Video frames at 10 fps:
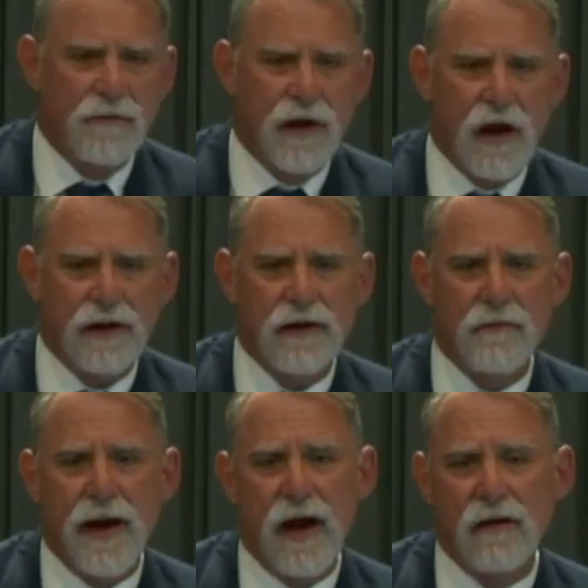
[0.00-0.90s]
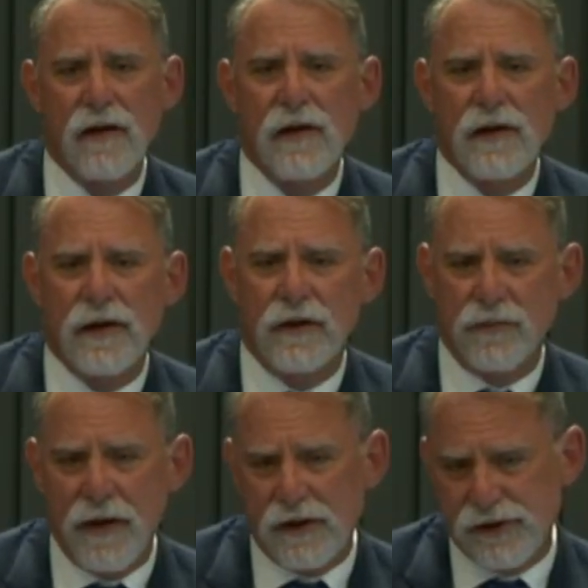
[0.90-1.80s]
I'm talking about
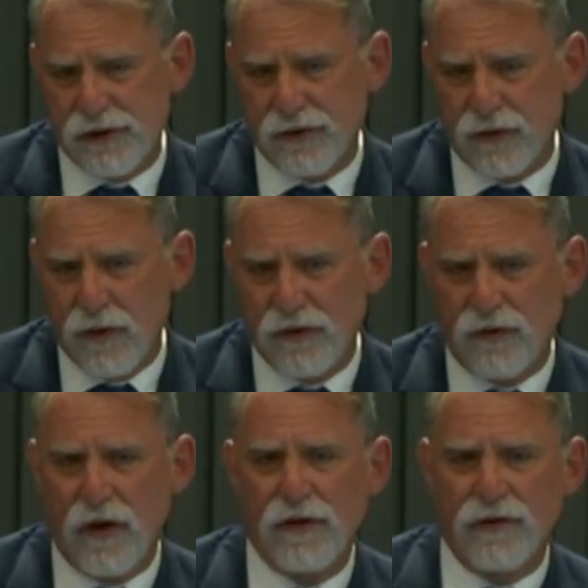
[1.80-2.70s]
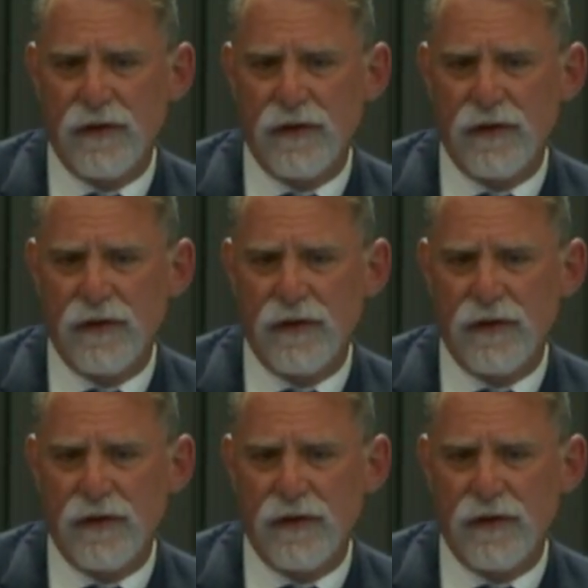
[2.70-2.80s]
expenditures in restaurants.